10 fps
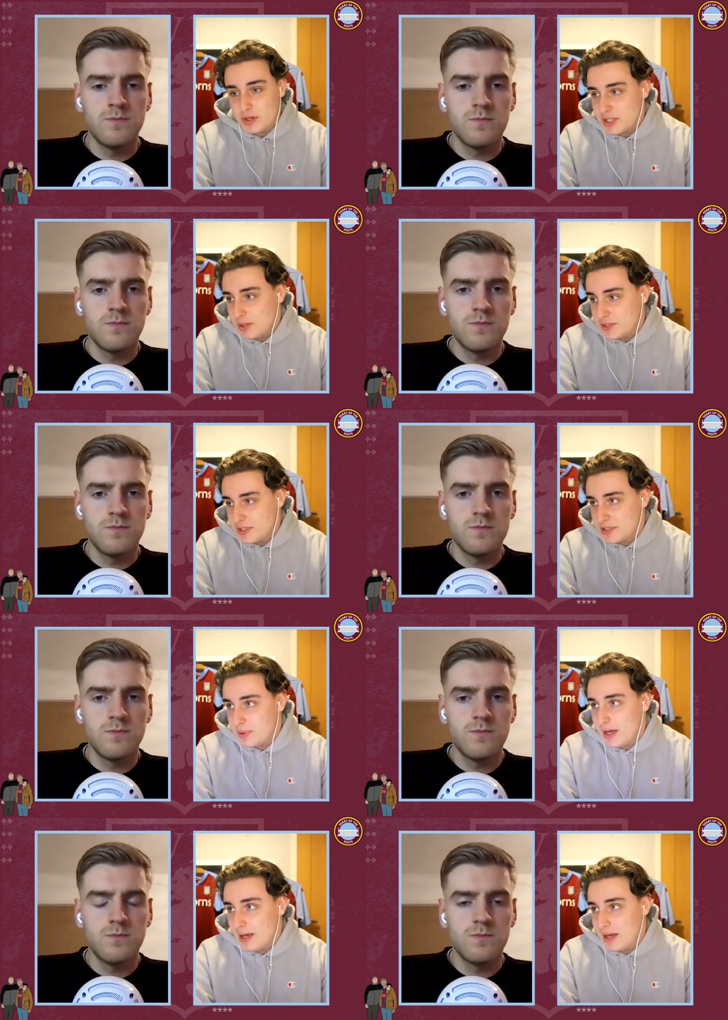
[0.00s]
Speaker 1: Chelsea to
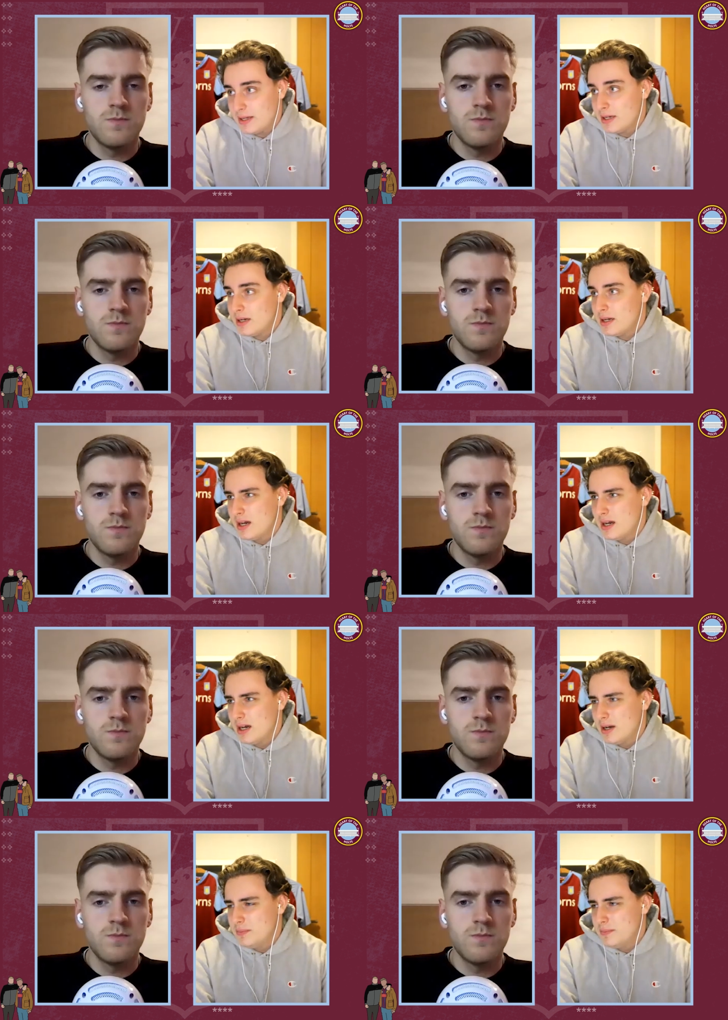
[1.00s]
play.
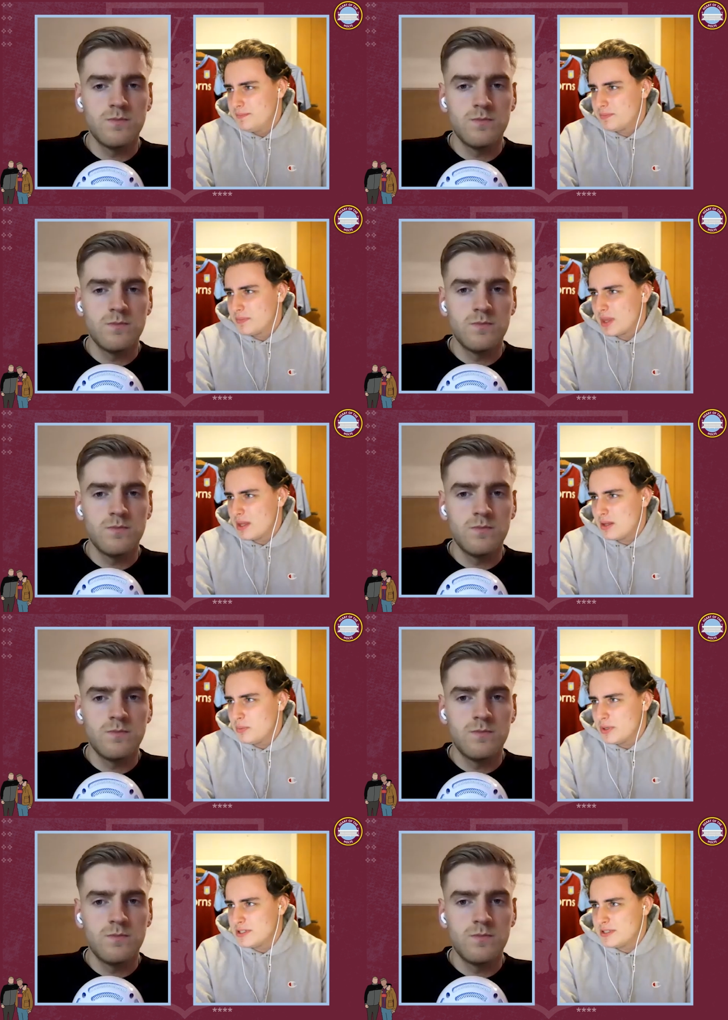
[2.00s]
Um, we
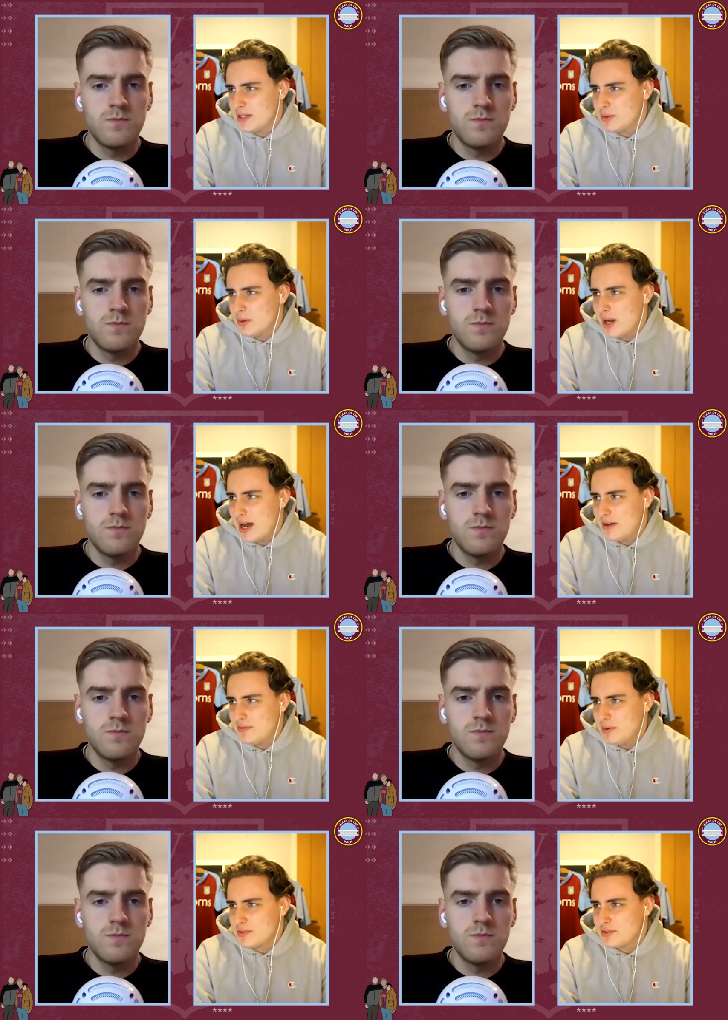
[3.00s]
still have
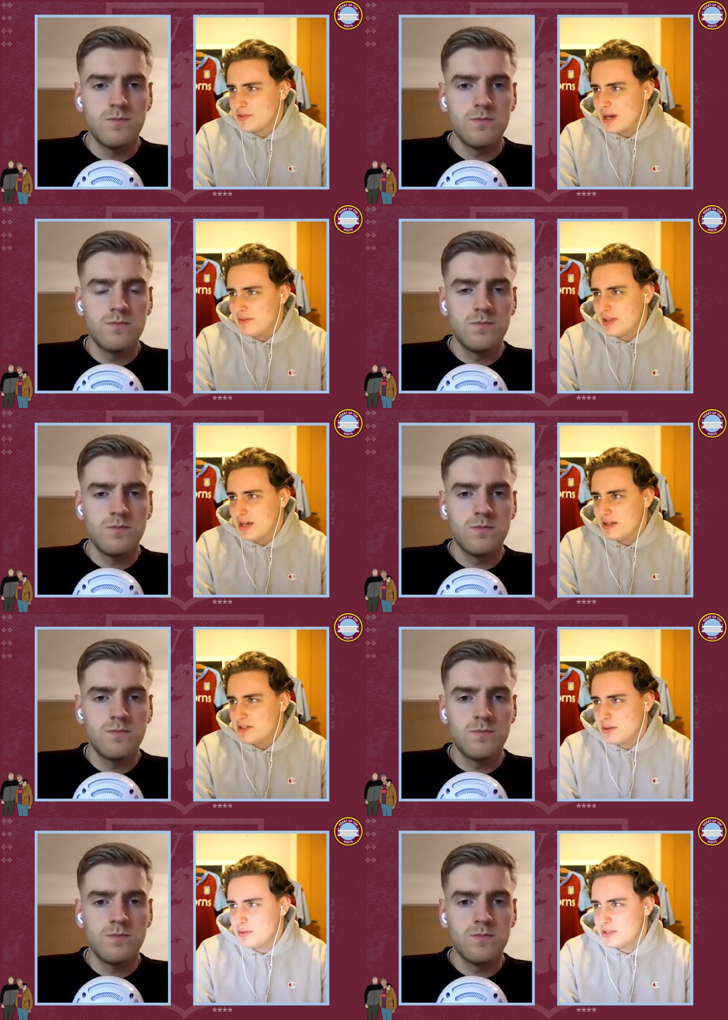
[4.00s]
who else do we have? Dan
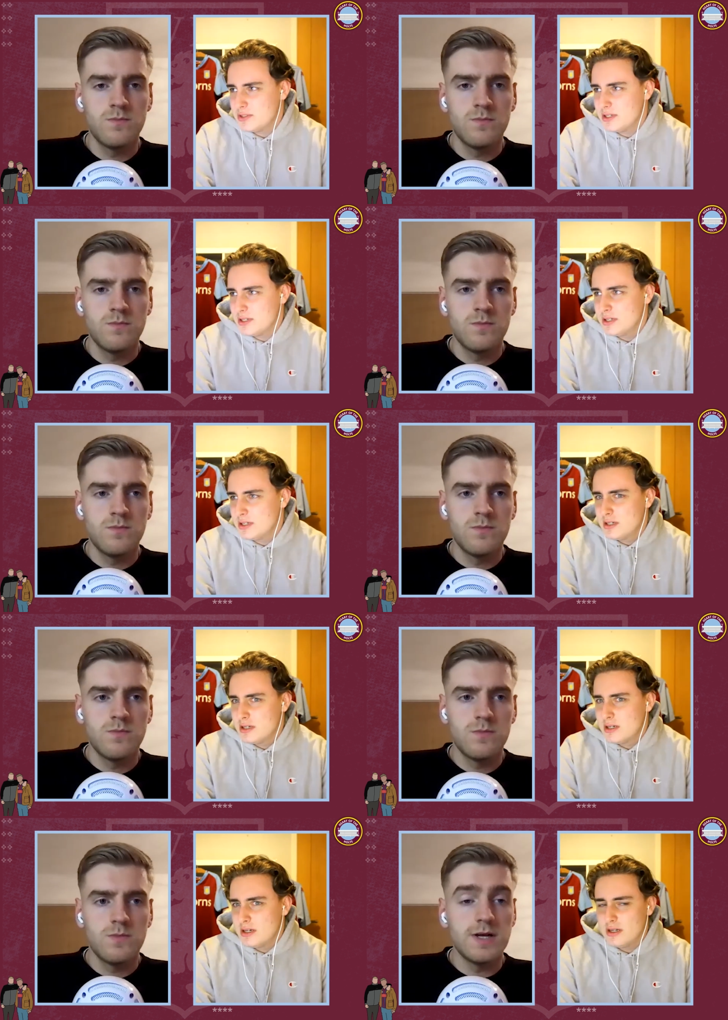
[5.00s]
Chelsea.
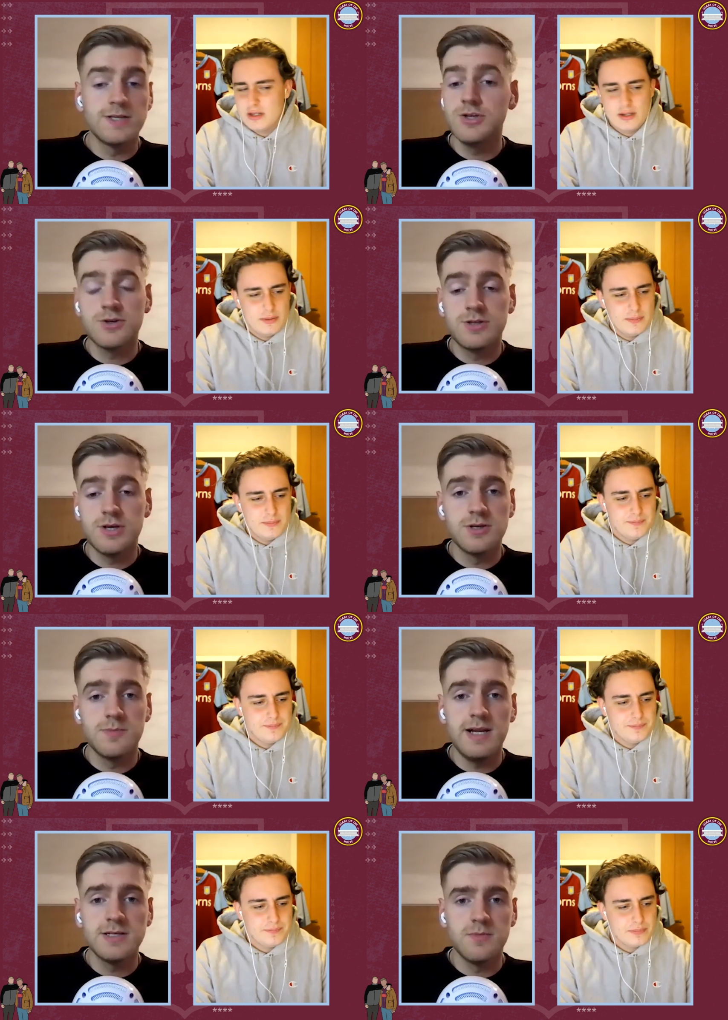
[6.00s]
Speaker 2: That's um, just Chelsea and
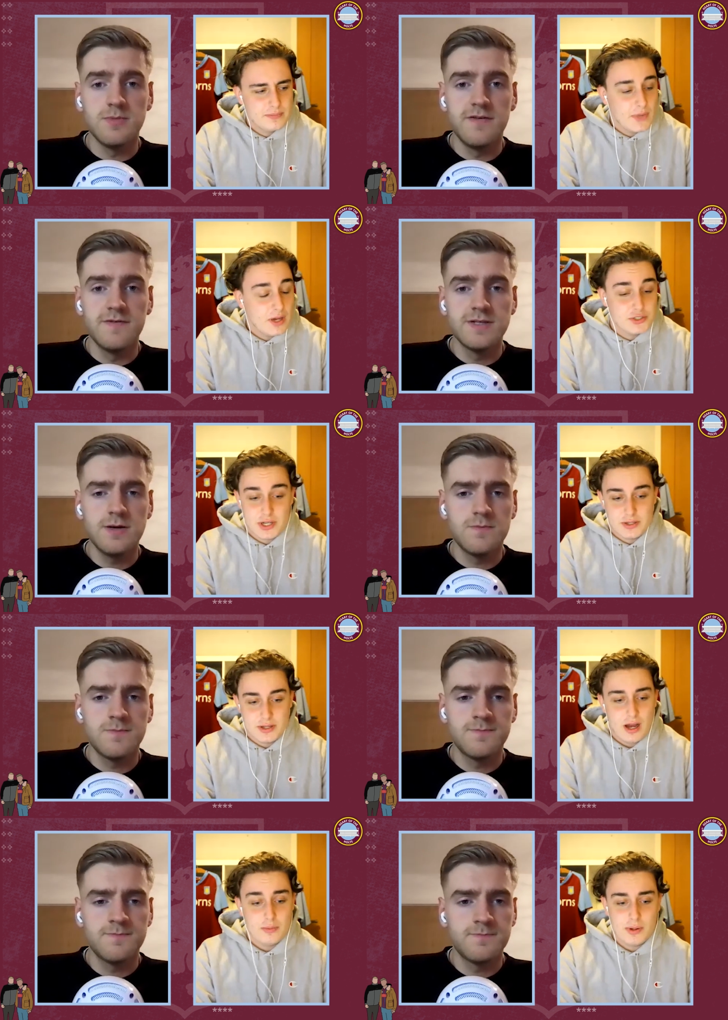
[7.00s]
Palace, I believe.
Speaker 1: No,
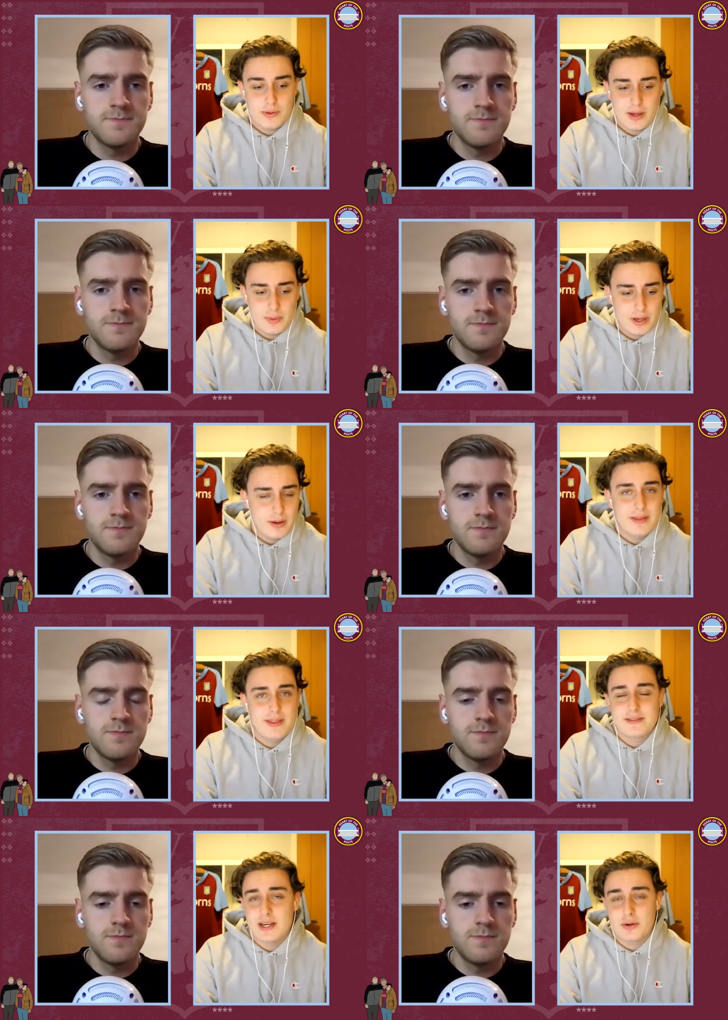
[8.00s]
oh well, there we go.
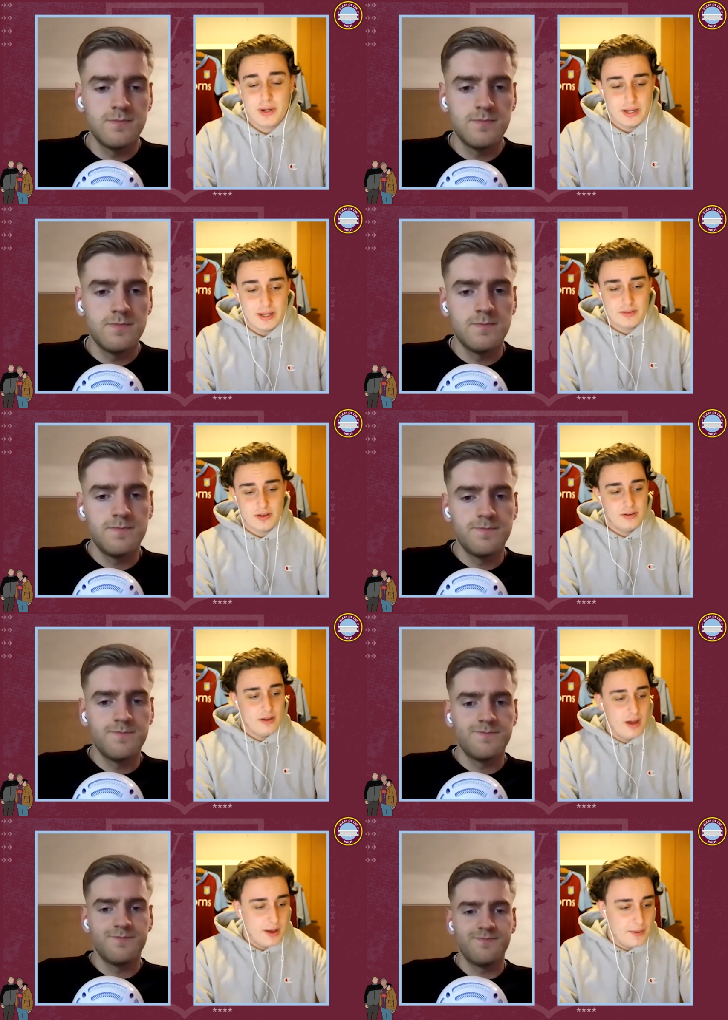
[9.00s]
That's how quickly it's gone.
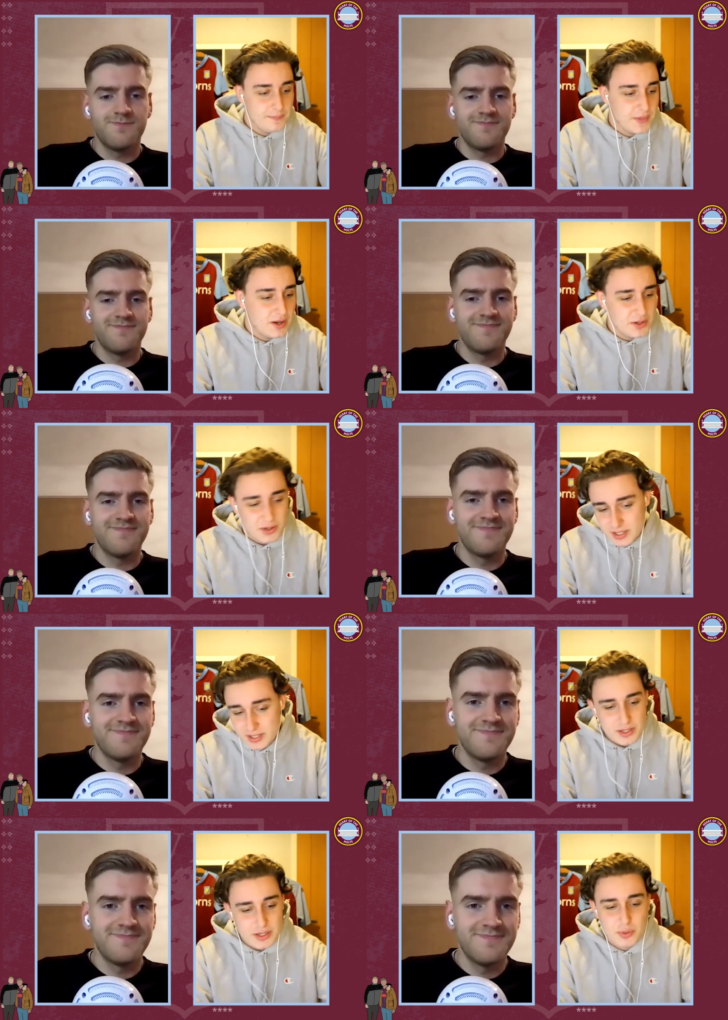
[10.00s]
Um, you know, you're looking.
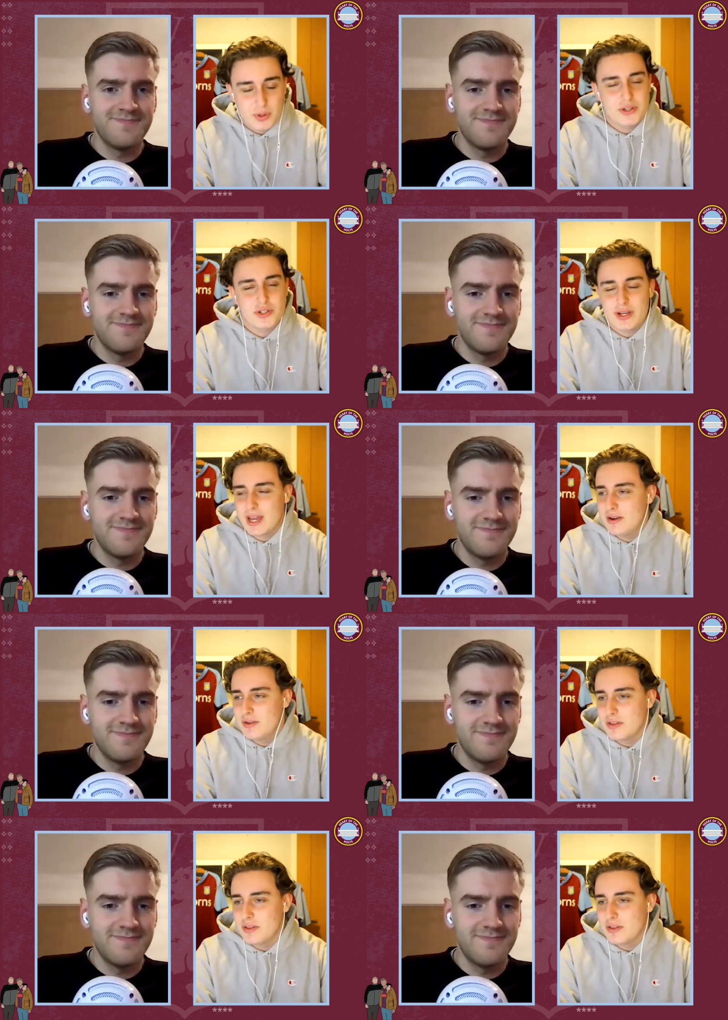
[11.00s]
You, you want to try and get another